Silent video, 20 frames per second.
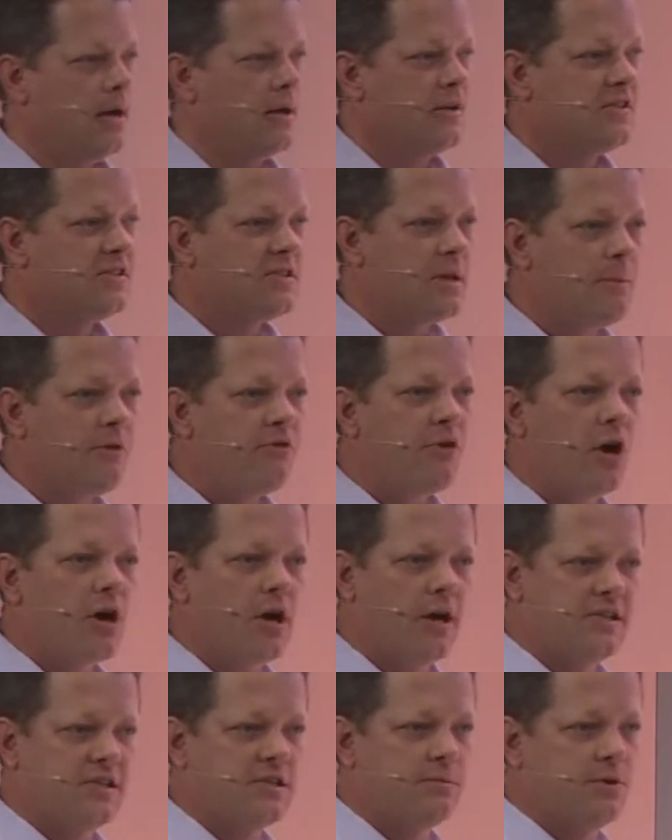Some of our
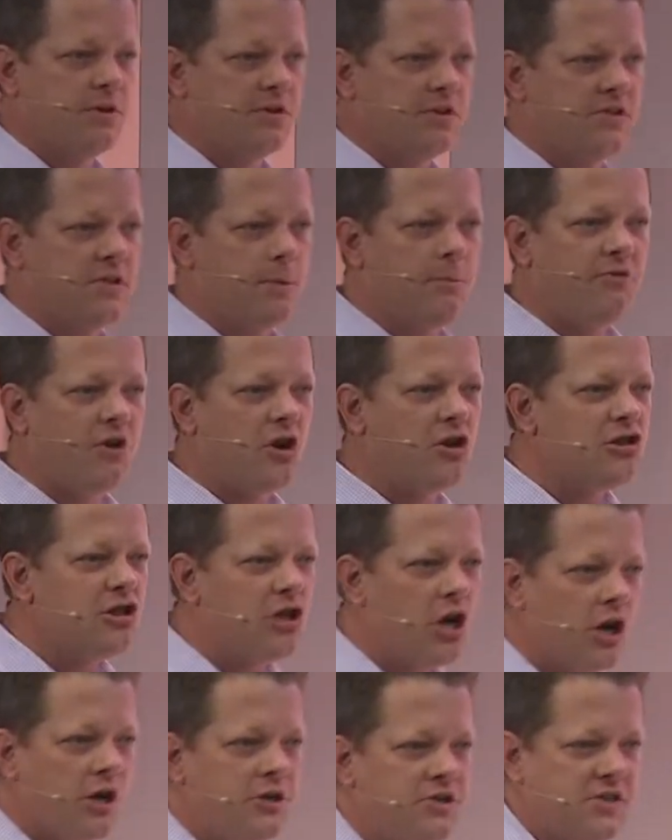customers, some of our
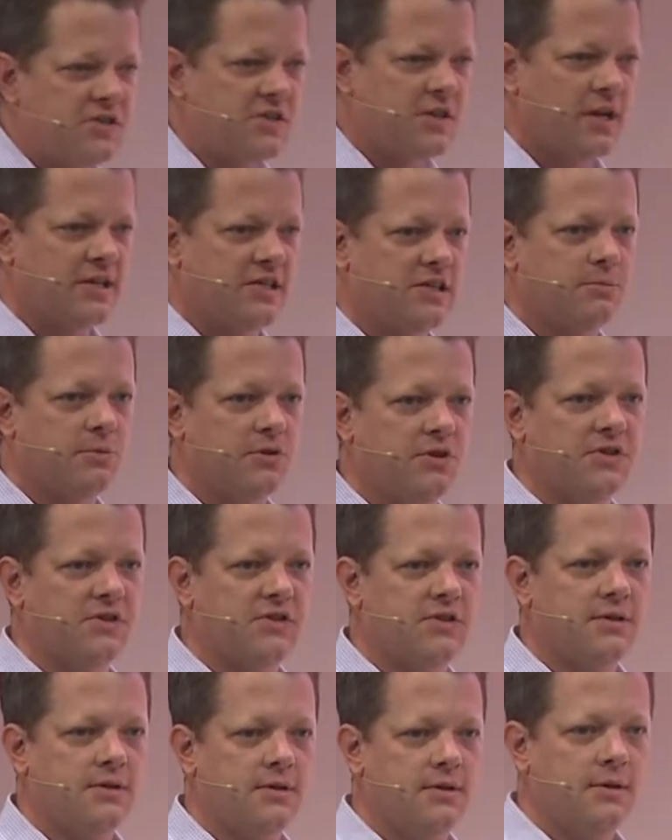largest
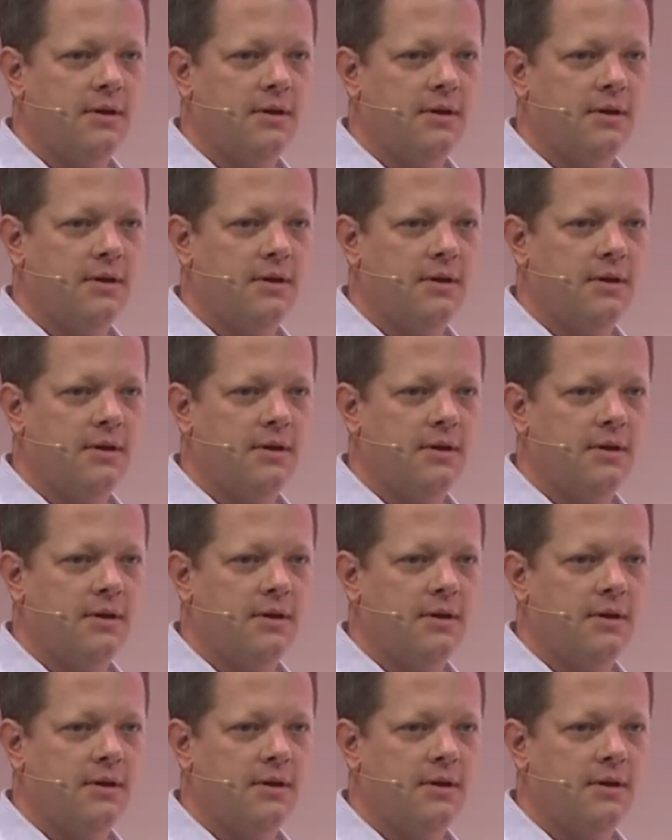customers,